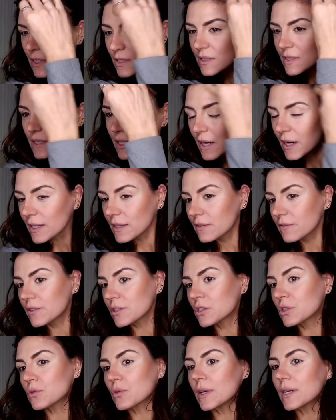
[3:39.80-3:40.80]
It's kind of a
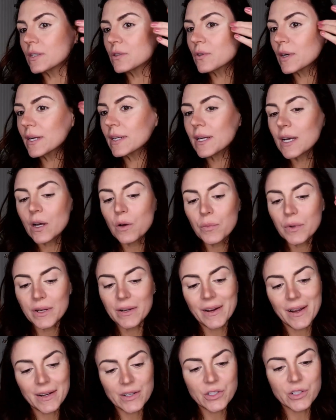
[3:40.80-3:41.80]
trend right now, but
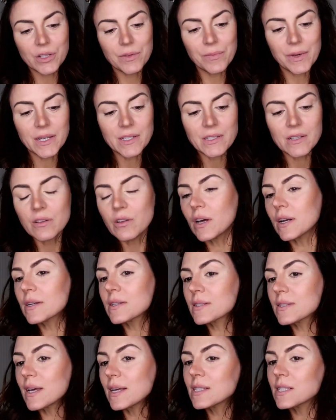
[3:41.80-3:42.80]
it actually makes a lot
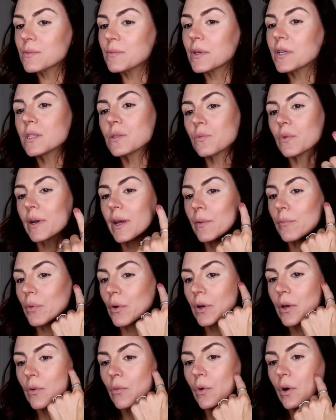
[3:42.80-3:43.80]
of sense because when I
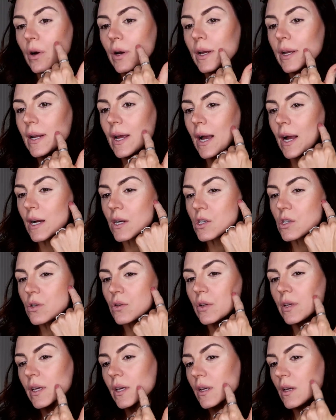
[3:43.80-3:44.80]
put it where it
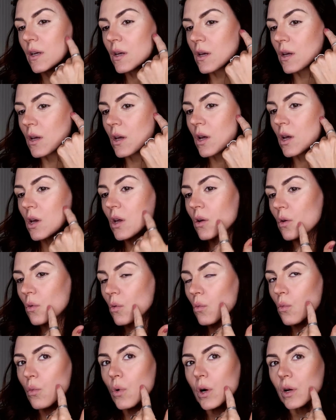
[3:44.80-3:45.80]
actually,
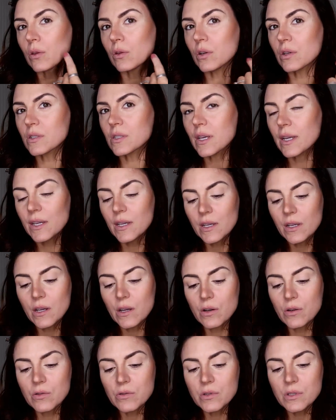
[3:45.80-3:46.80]
where it looks like it
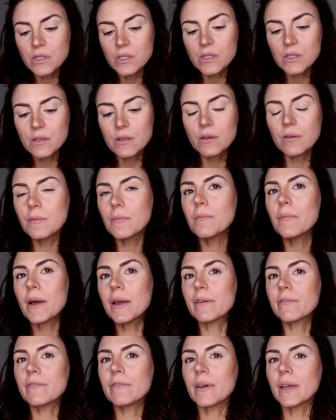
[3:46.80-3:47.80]
goes,
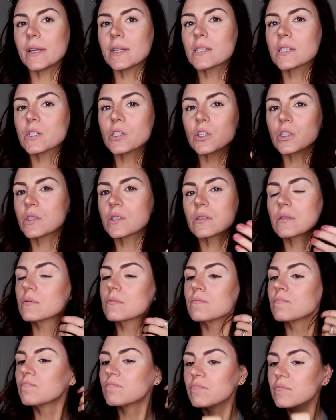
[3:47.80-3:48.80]
my face just,
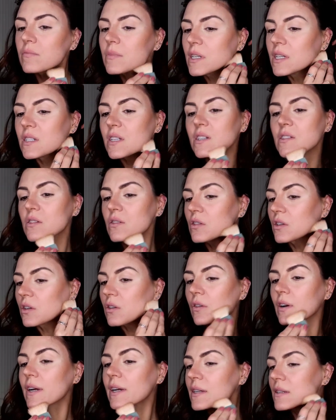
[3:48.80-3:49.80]
it doesn't
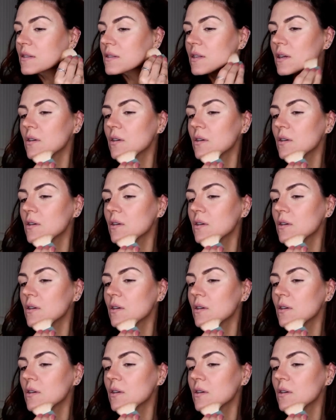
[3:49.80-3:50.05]
look right.